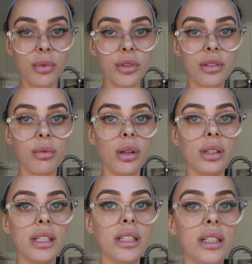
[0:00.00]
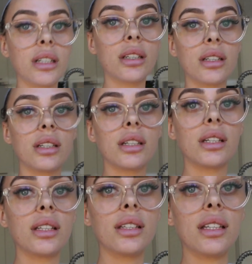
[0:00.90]
more swollen
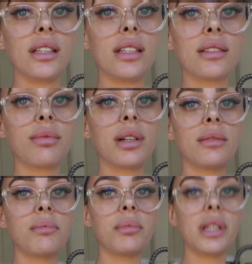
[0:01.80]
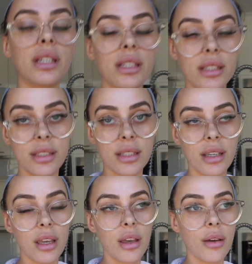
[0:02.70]
than this one because
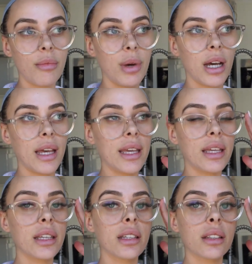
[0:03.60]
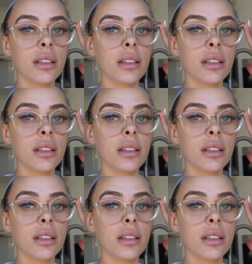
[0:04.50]
my